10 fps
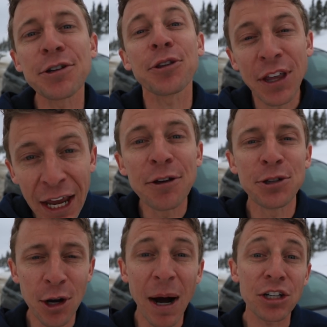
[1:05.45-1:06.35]
So thank you
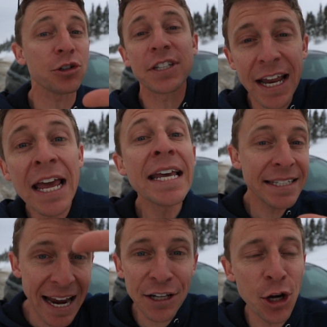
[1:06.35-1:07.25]
so much. So st
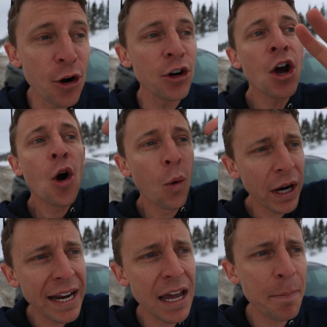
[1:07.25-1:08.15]
stay tuned. We're
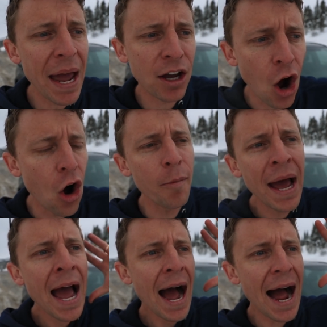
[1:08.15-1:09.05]
going to get back home,
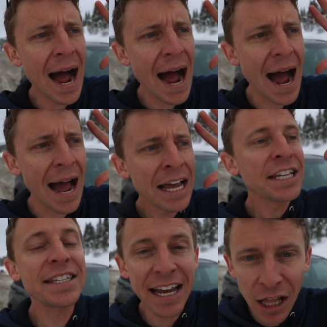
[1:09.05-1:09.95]
uh,
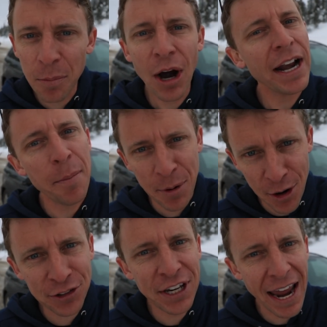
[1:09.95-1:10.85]
celebrate a
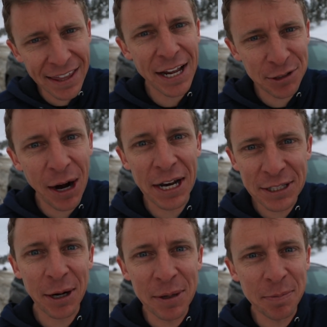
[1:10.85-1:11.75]
birthday. That's right,
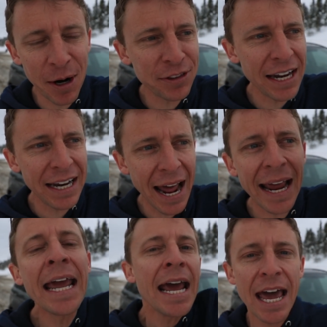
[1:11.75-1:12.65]
it's someone's birthday
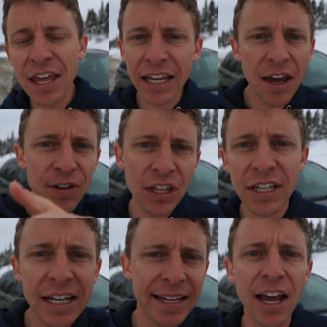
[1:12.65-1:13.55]
today. And then give you the
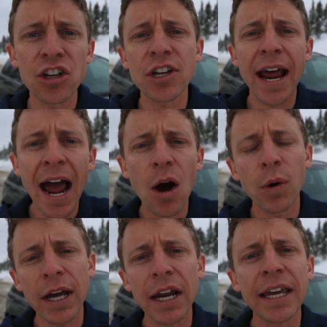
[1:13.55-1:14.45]
details on how
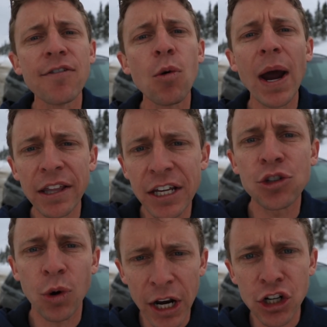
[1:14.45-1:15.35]
we're going to give away
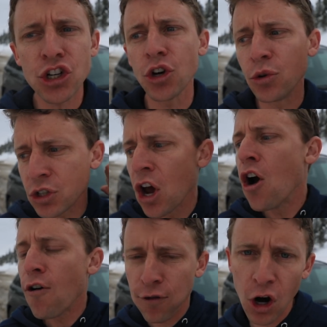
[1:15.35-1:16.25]
these running shoes
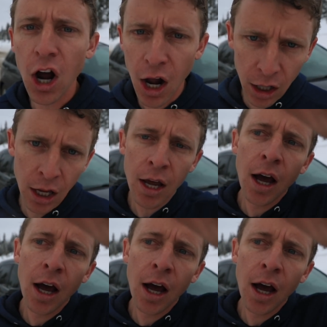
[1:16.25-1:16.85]
for all.